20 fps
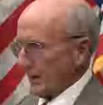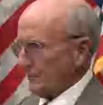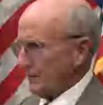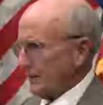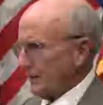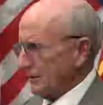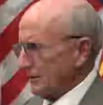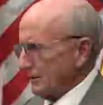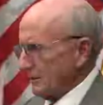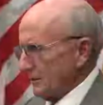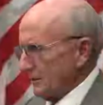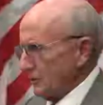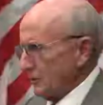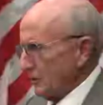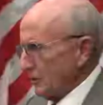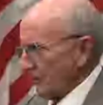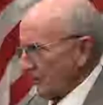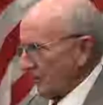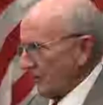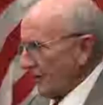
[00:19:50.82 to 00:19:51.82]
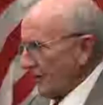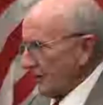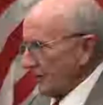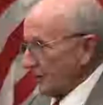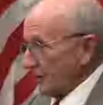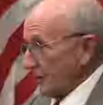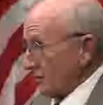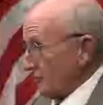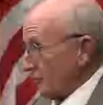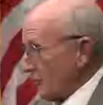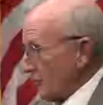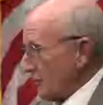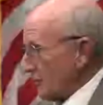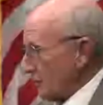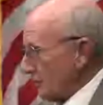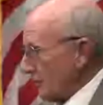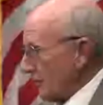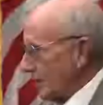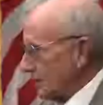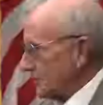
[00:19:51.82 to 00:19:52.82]
I mean, you would think that a
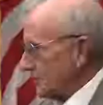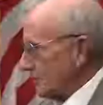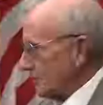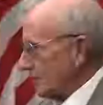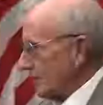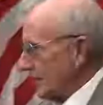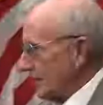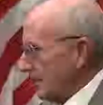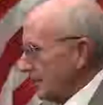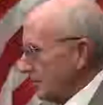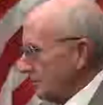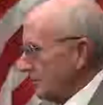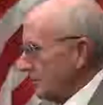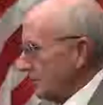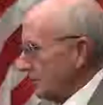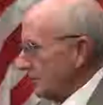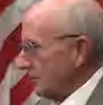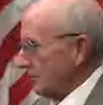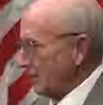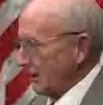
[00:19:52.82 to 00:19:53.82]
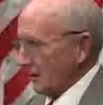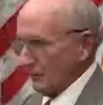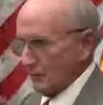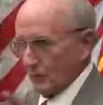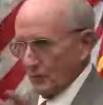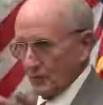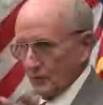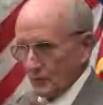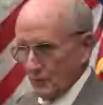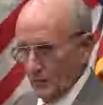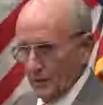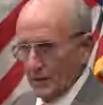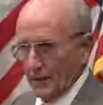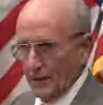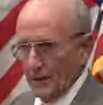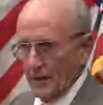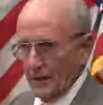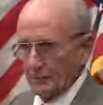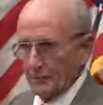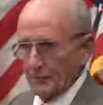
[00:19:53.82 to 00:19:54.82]
former president writing a book about what
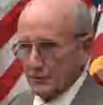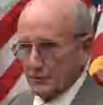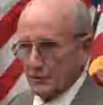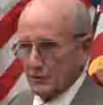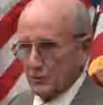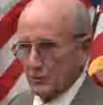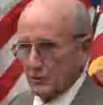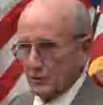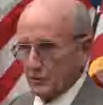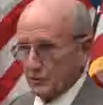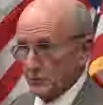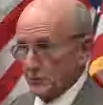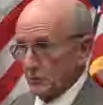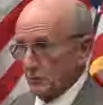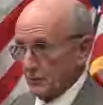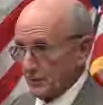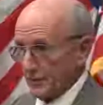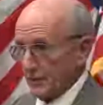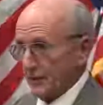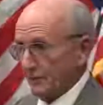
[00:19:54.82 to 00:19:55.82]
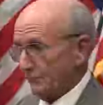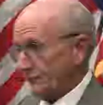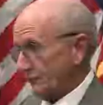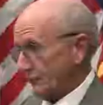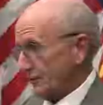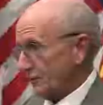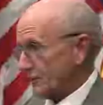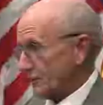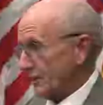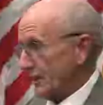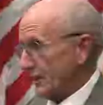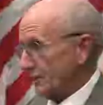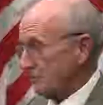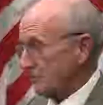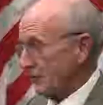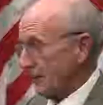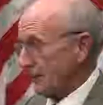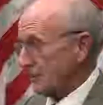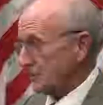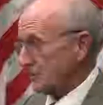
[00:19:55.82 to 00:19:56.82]
really happened during World War II would get first-line
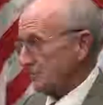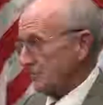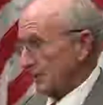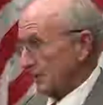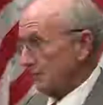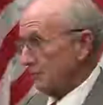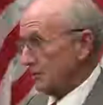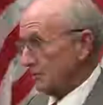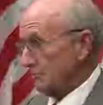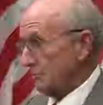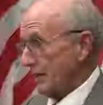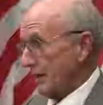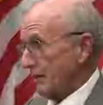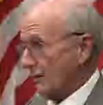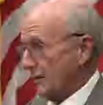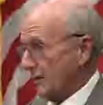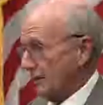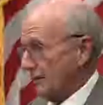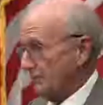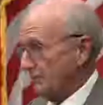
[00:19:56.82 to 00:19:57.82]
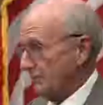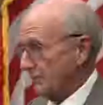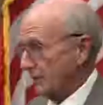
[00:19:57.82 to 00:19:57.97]
press, but it was buried